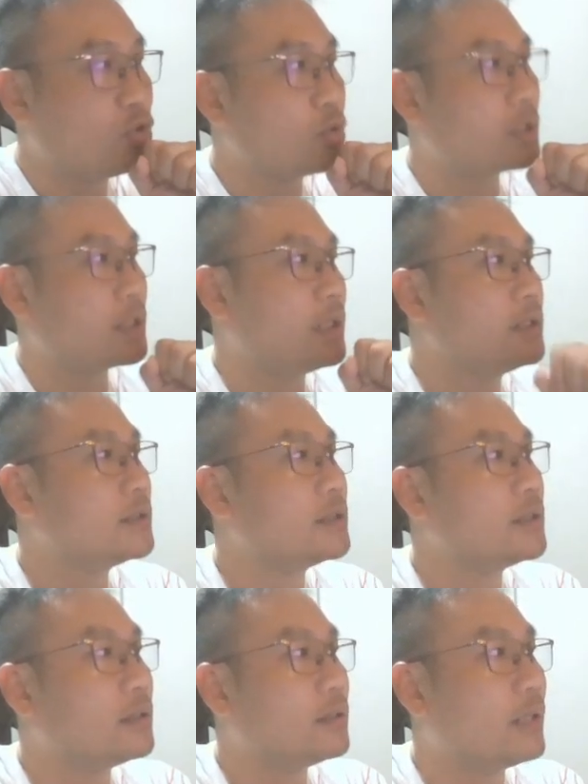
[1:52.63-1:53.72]
user,
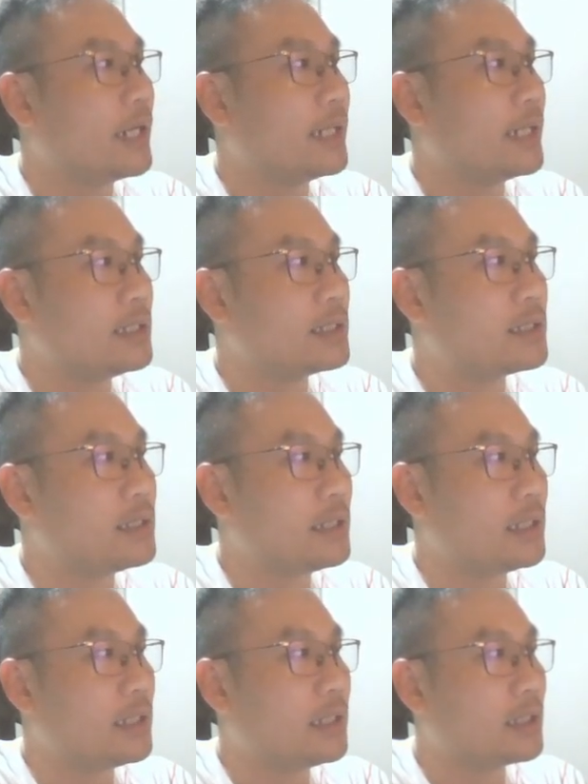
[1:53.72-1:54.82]
right, is
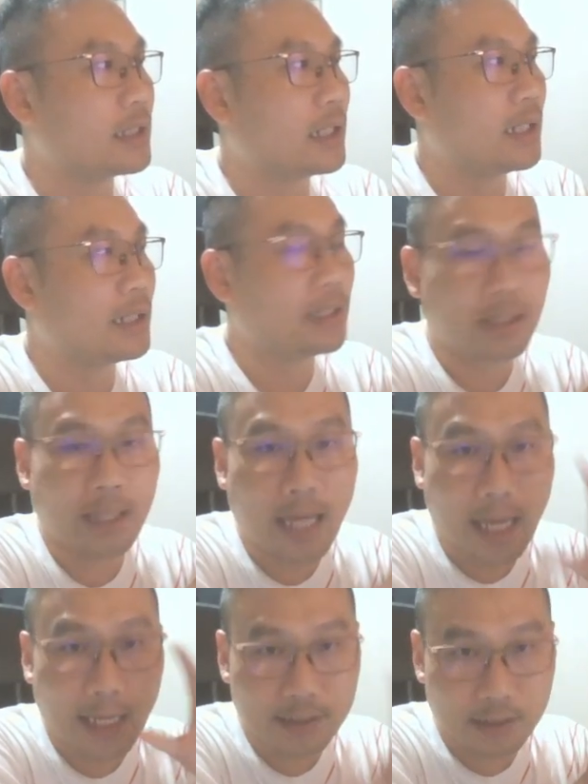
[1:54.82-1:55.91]
the
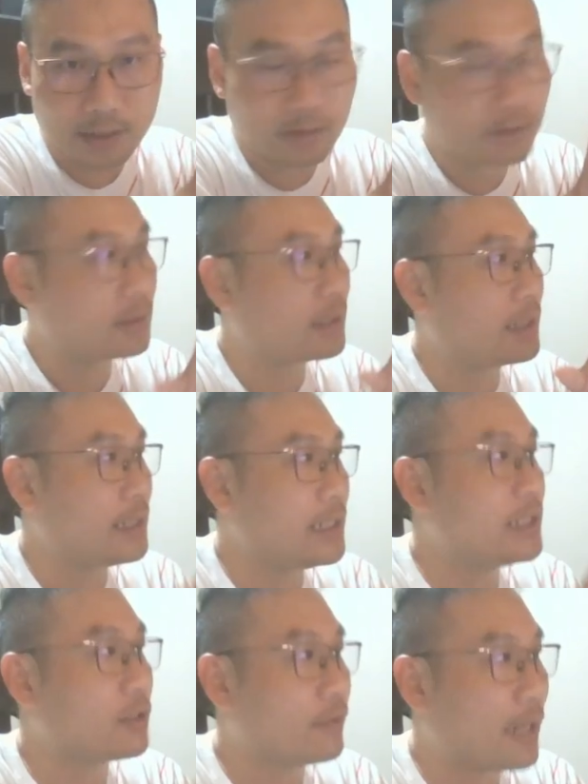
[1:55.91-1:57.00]
height, a
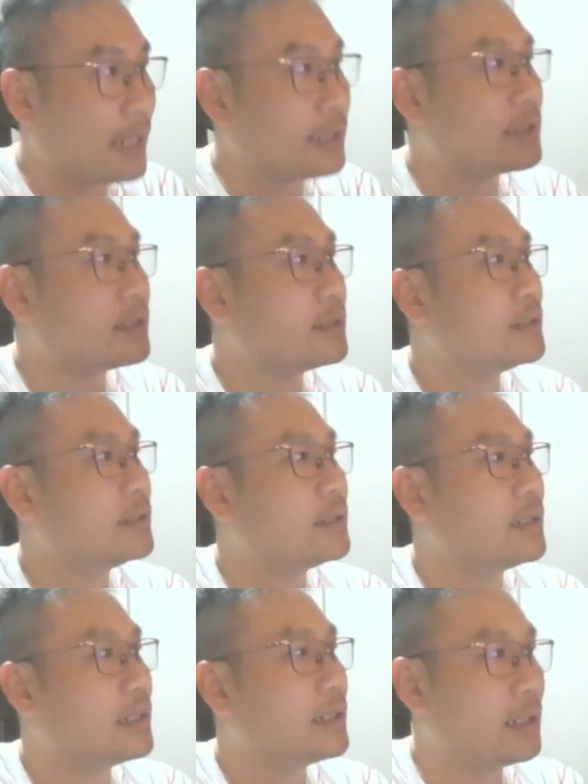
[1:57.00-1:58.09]
list of height,
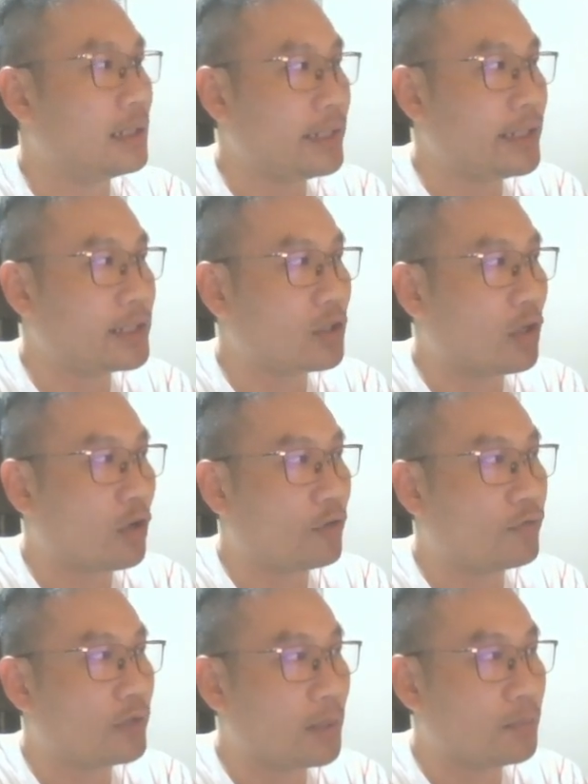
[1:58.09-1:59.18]
a list
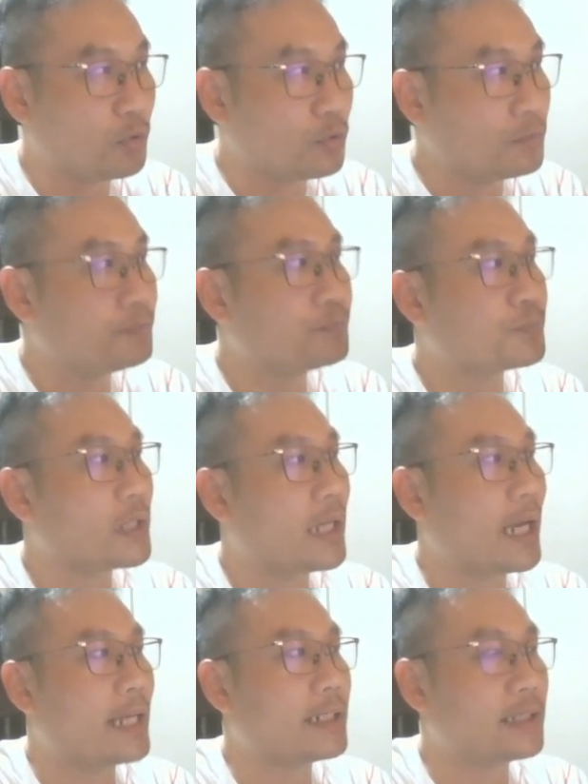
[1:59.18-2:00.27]
of bloom,
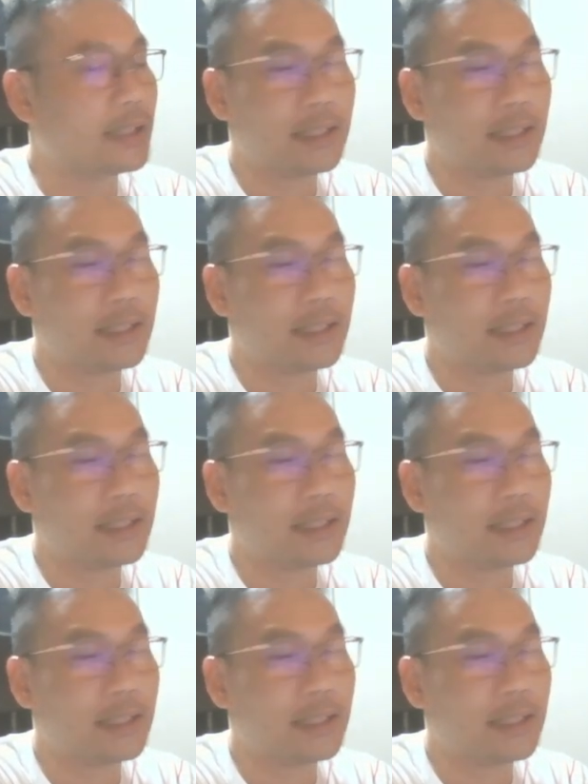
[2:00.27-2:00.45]
and a